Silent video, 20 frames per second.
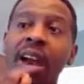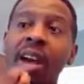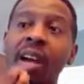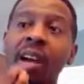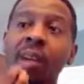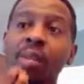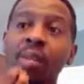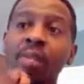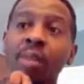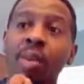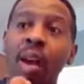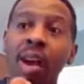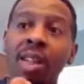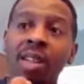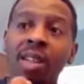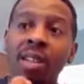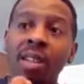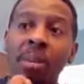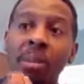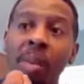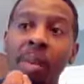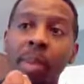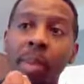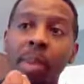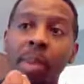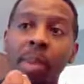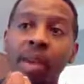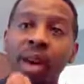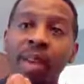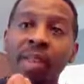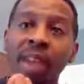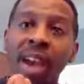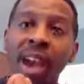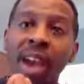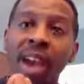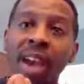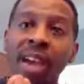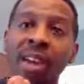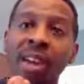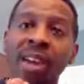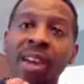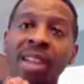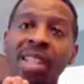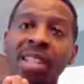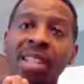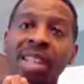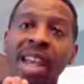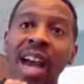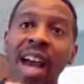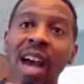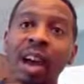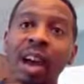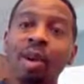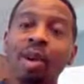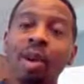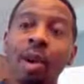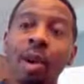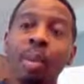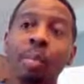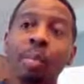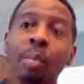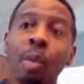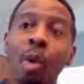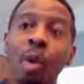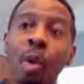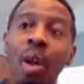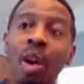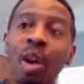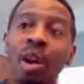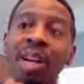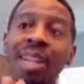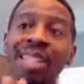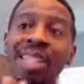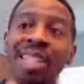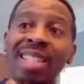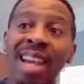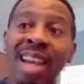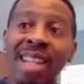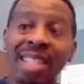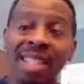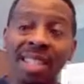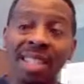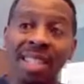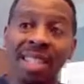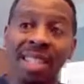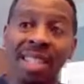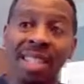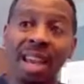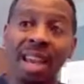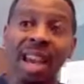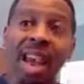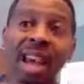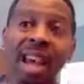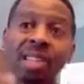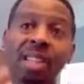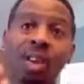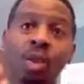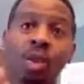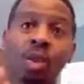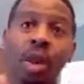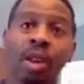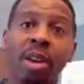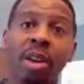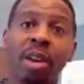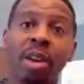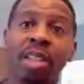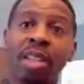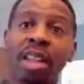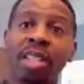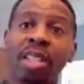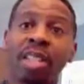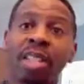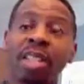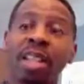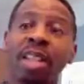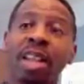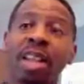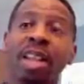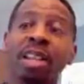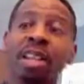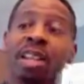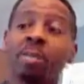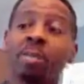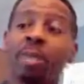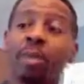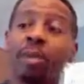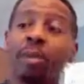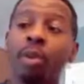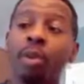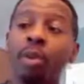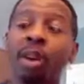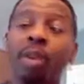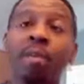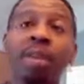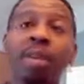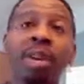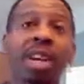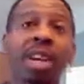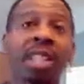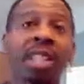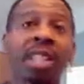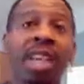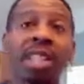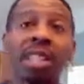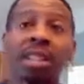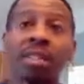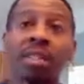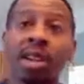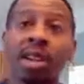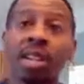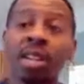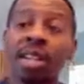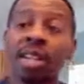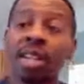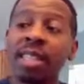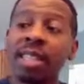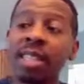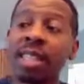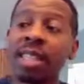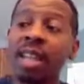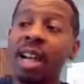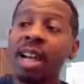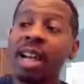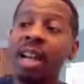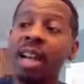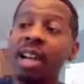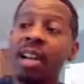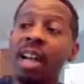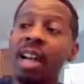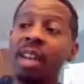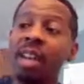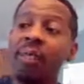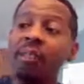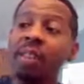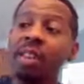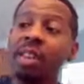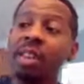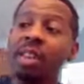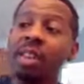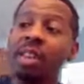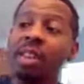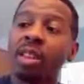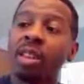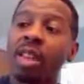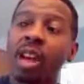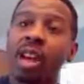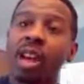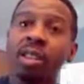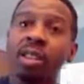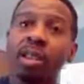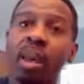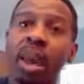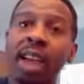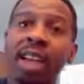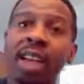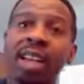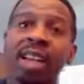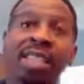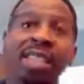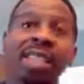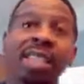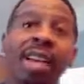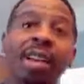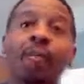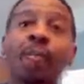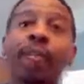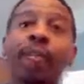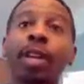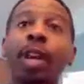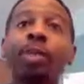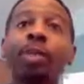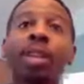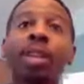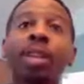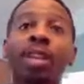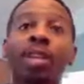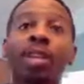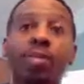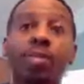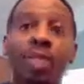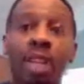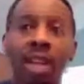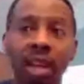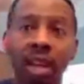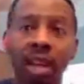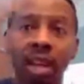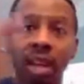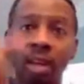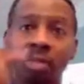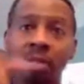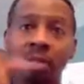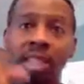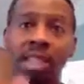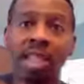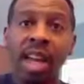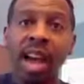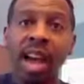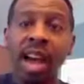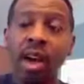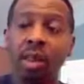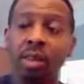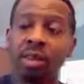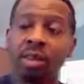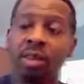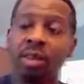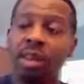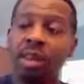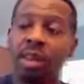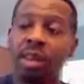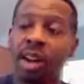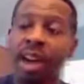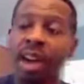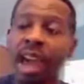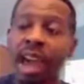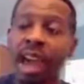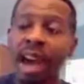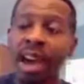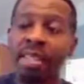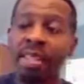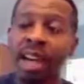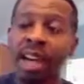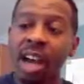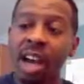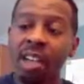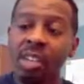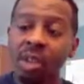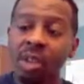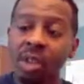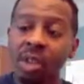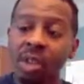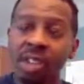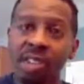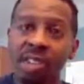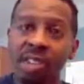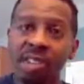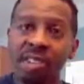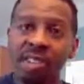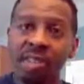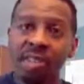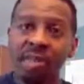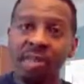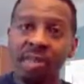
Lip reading: That compressed bubble of air is now more dense. It has a greater density than it did before. Because it has a greater density, the ketchup packet, instead of floating, comes down, all right, as I squeeze it.